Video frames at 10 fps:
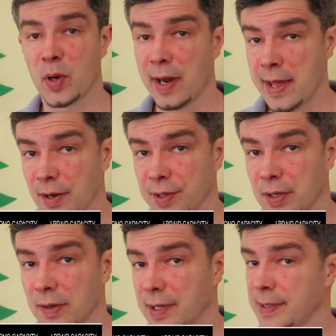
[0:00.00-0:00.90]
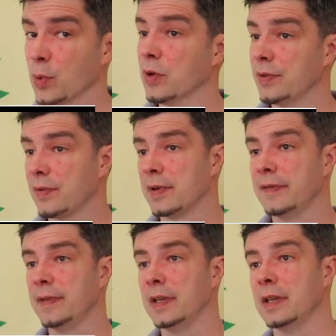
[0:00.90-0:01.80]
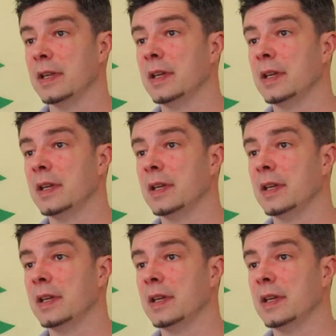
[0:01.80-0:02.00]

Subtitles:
per handle turn. That's more than 3 feet.